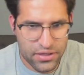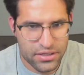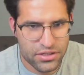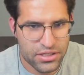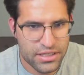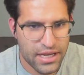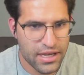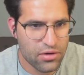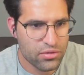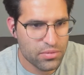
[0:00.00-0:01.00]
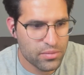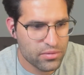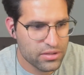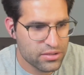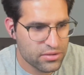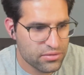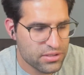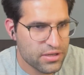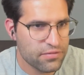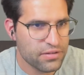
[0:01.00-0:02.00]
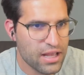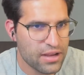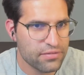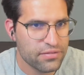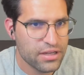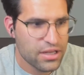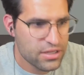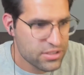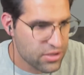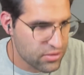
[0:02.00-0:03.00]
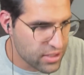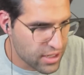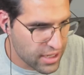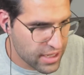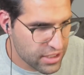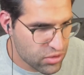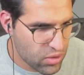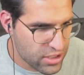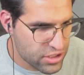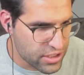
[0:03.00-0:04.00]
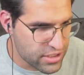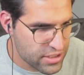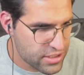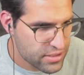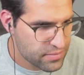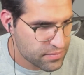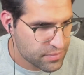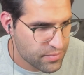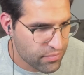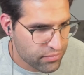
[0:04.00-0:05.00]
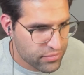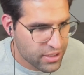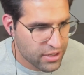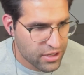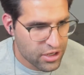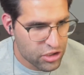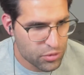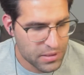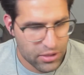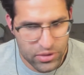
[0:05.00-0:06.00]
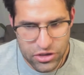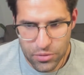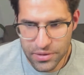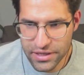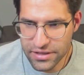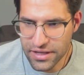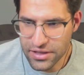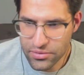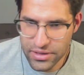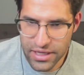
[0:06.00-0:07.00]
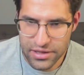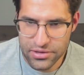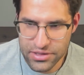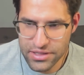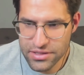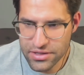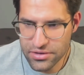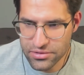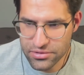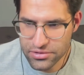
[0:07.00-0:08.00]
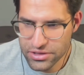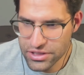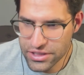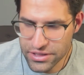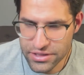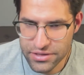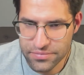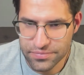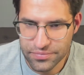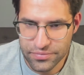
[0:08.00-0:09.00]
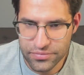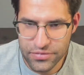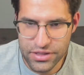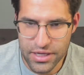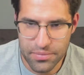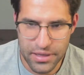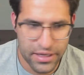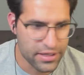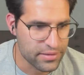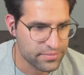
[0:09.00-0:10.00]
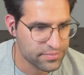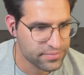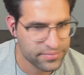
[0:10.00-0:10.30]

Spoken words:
fun to just hang out with people and do stuff live. So any questions? You play which opening a lot? The one that loses? Oh, geez. Stop playing it.